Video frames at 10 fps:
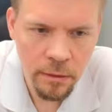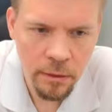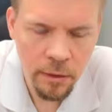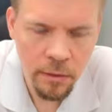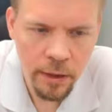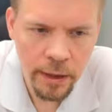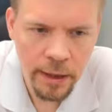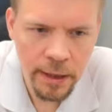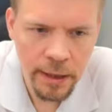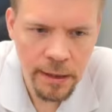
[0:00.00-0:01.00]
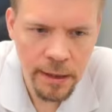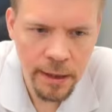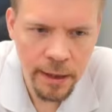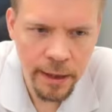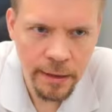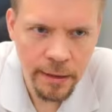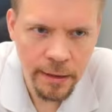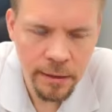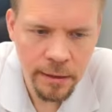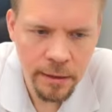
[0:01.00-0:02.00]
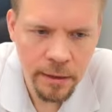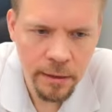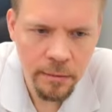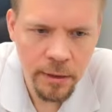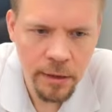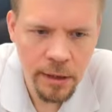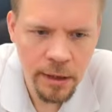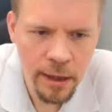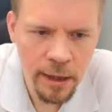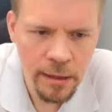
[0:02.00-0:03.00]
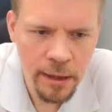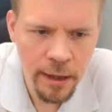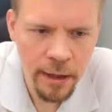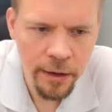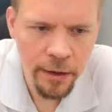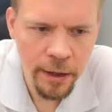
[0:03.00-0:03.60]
Oh, I didn't see that, because it hits here,